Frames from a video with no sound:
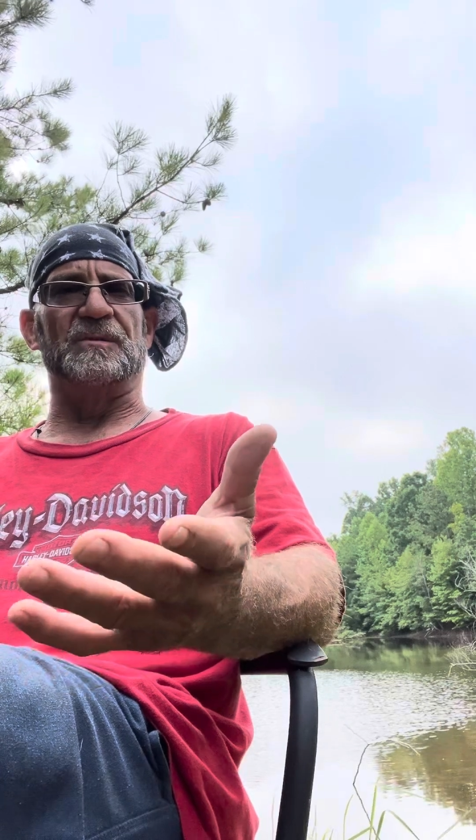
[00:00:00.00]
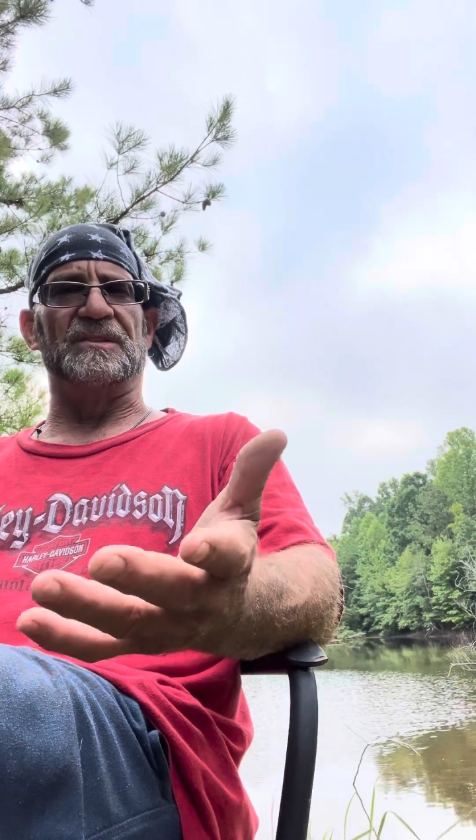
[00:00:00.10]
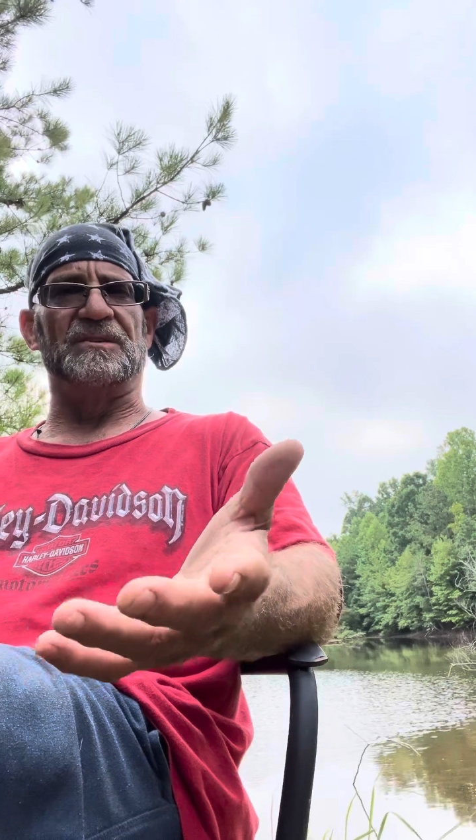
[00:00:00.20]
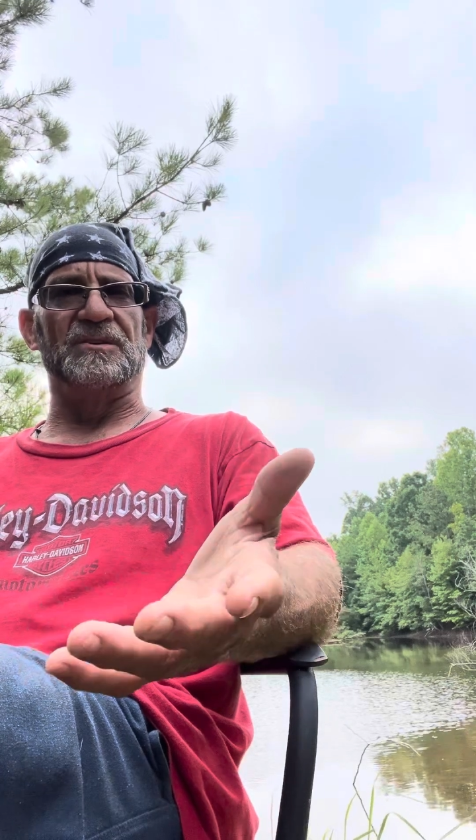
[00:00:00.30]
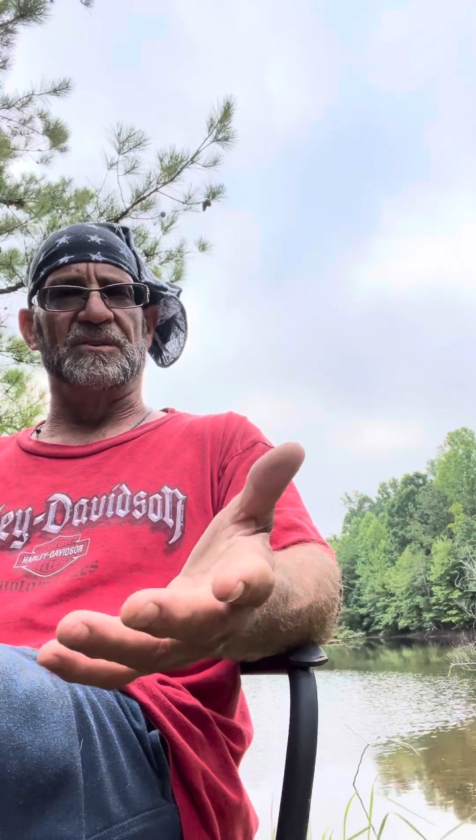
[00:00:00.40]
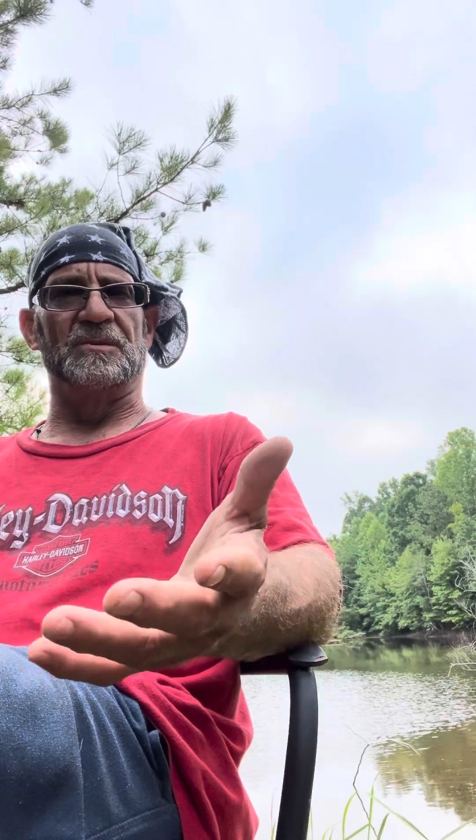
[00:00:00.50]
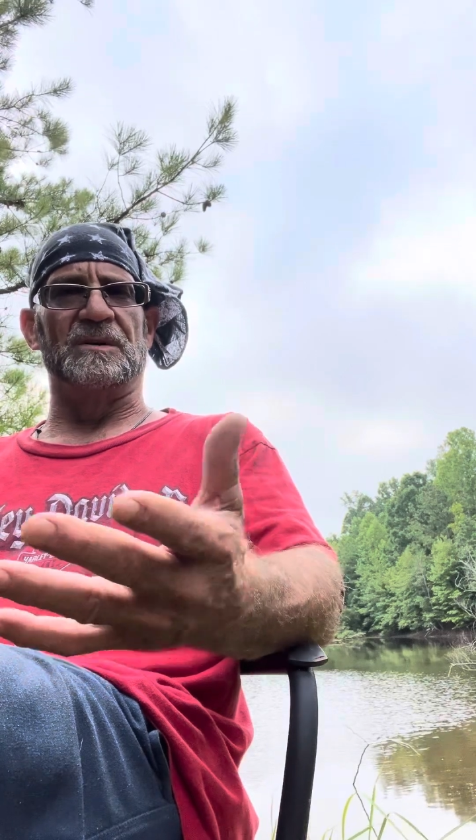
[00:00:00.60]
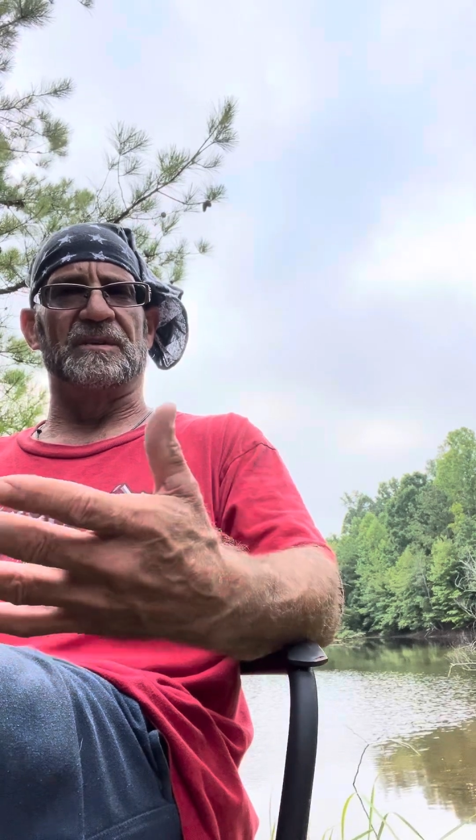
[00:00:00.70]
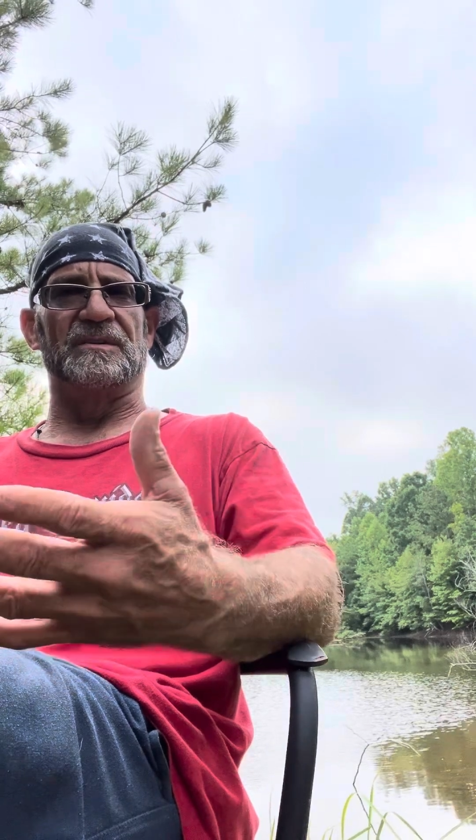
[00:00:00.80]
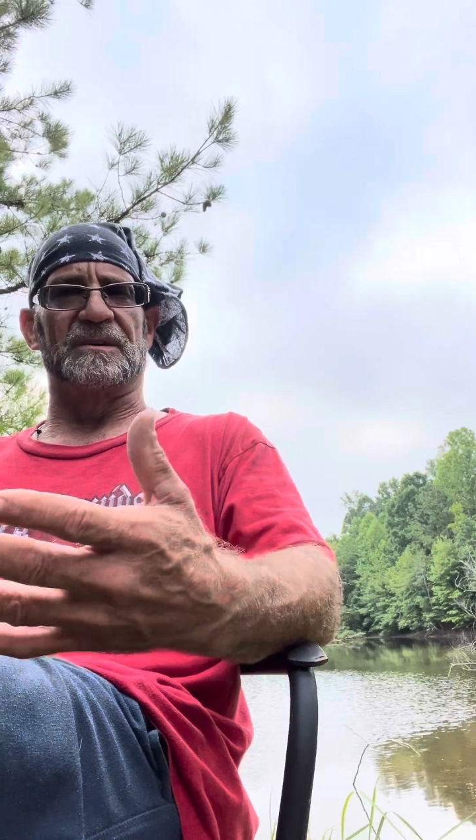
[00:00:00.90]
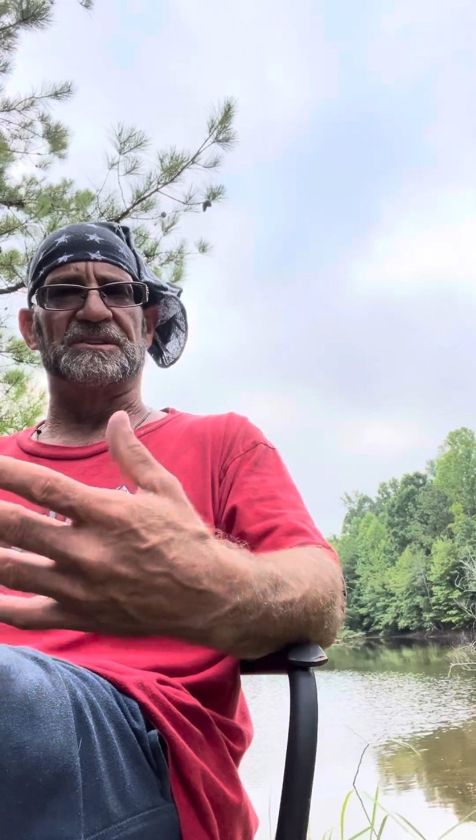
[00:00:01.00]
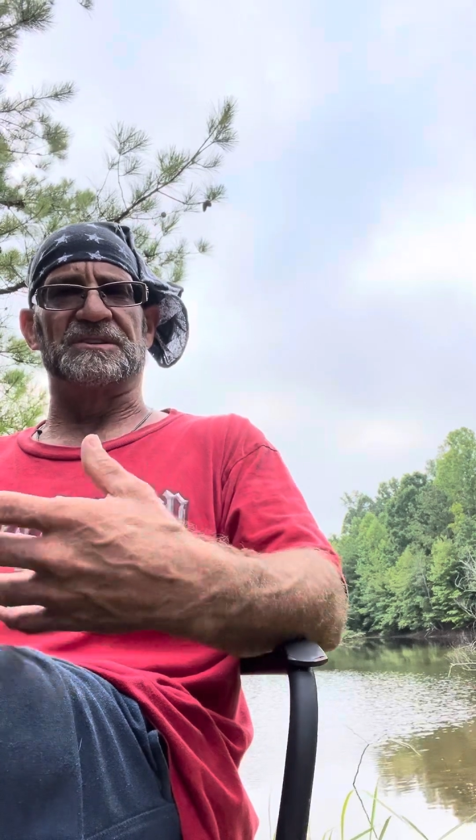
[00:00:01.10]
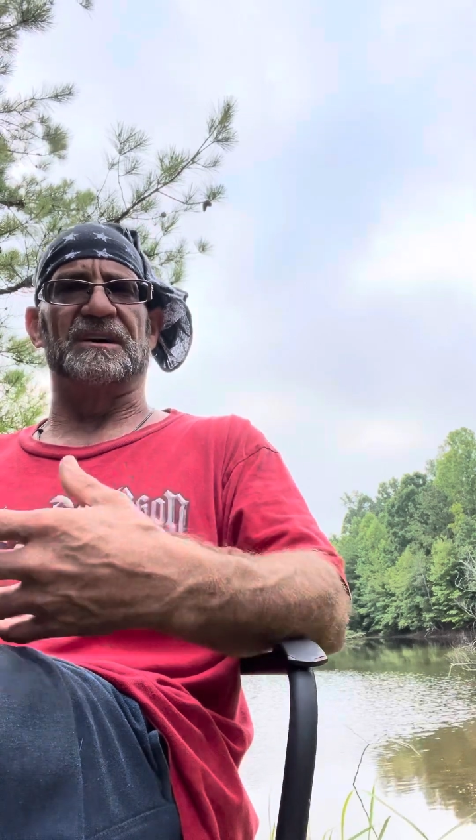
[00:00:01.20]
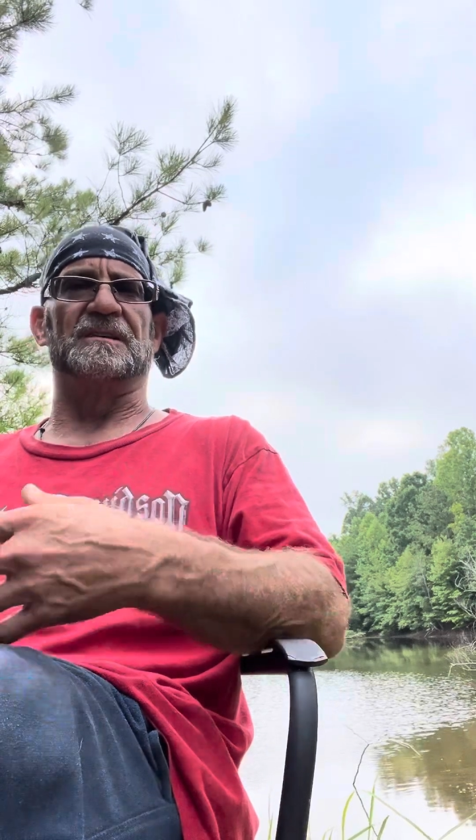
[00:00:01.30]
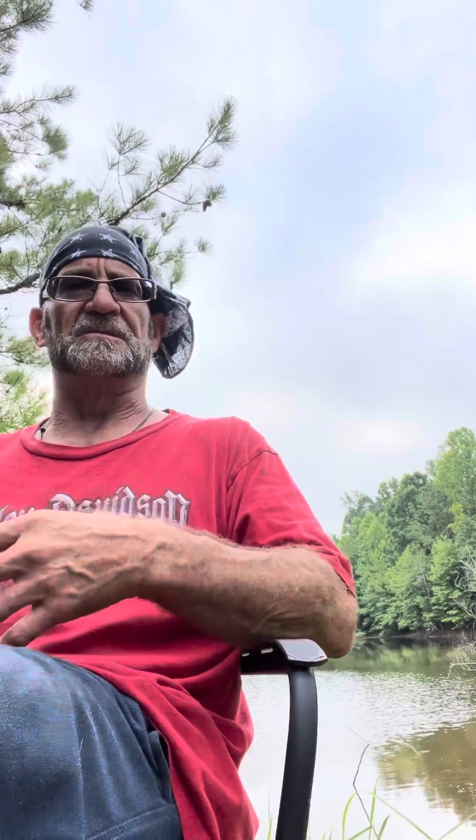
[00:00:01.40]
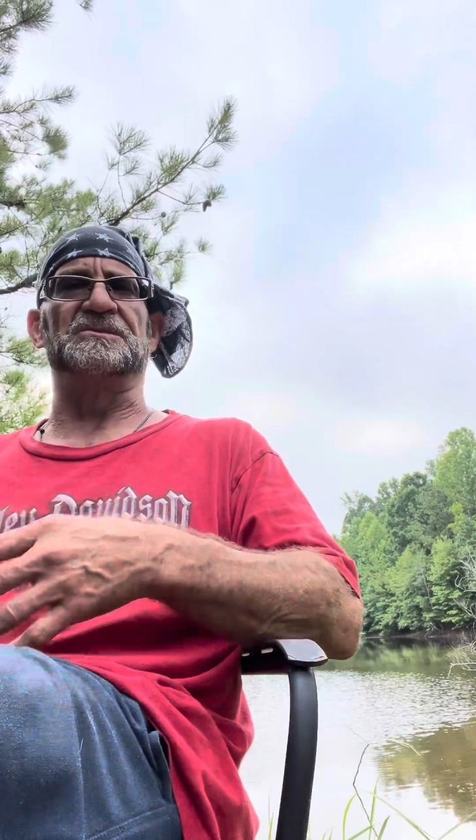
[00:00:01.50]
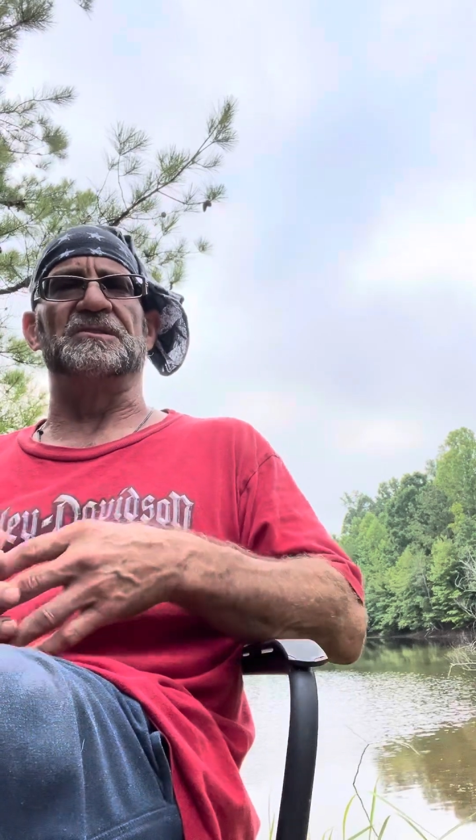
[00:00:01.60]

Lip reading: with you and with ourselves,